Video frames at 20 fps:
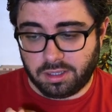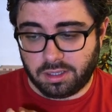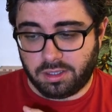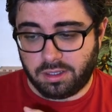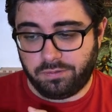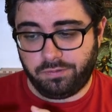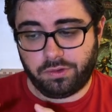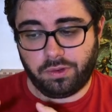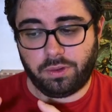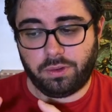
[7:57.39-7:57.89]
if
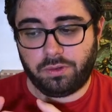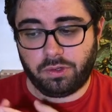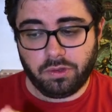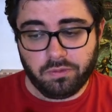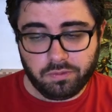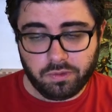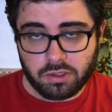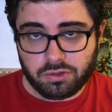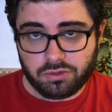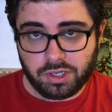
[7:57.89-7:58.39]
you're going to
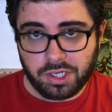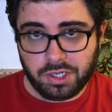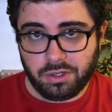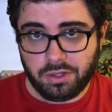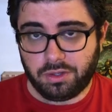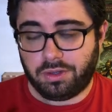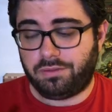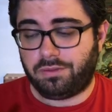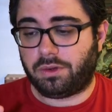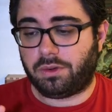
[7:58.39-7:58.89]
infiltrate,
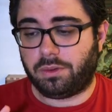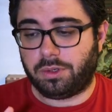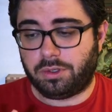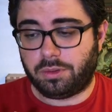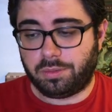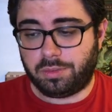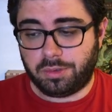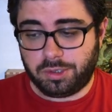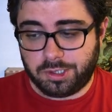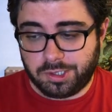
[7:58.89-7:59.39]
if you're going to
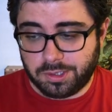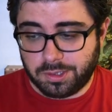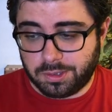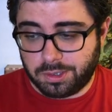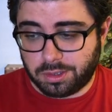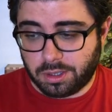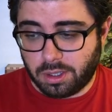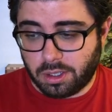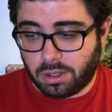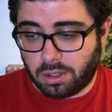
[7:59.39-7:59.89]
pursue,
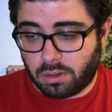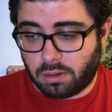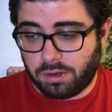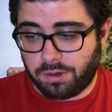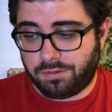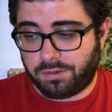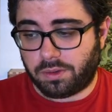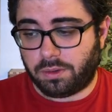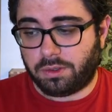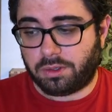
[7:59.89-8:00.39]
or if
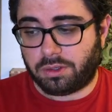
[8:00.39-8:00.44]
you're going